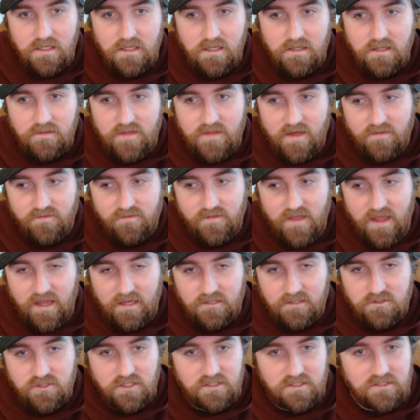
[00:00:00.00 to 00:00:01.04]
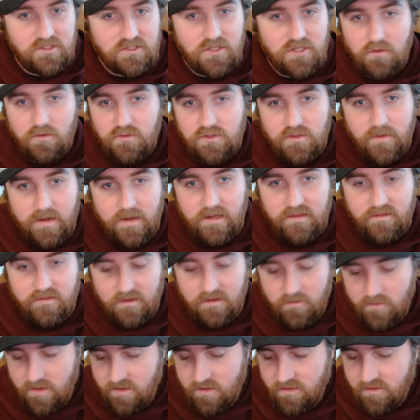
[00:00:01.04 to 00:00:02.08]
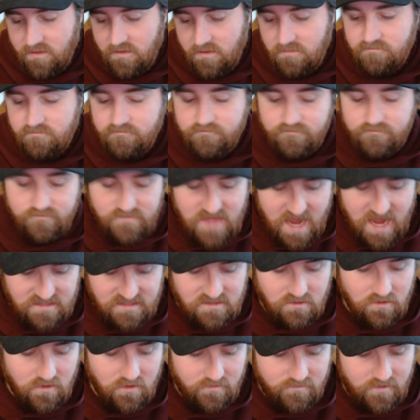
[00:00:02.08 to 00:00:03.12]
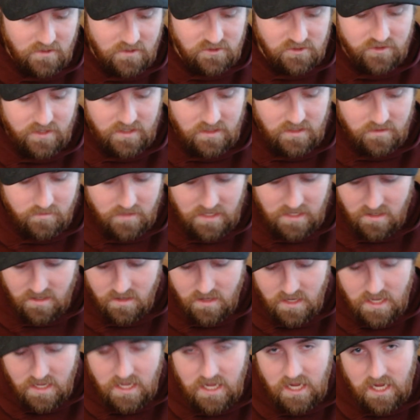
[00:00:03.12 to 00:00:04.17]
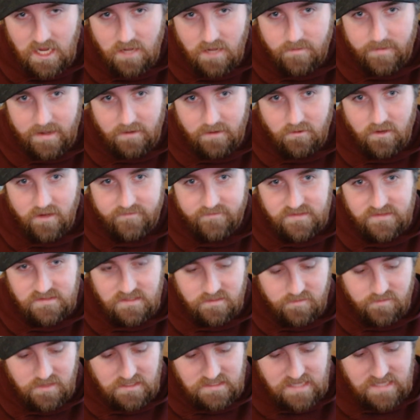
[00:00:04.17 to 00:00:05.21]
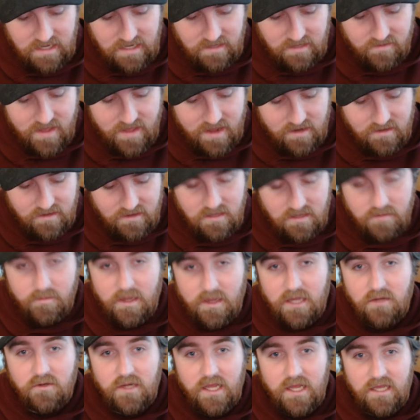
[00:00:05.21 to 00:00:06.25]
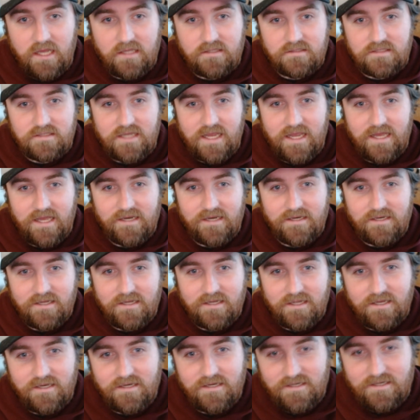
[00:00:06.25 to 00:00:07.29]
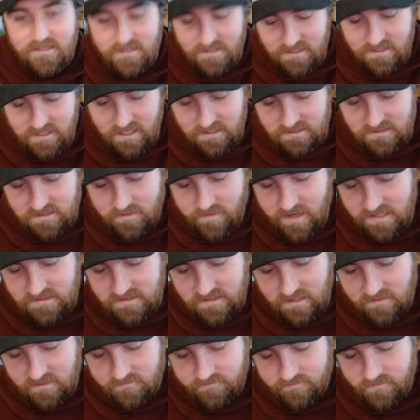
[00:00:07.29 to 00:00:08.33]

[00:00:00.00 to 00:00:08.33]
that they just don't do anything with. That's a little frustrating to me. I will obviously be taking that into my own hands and customizing.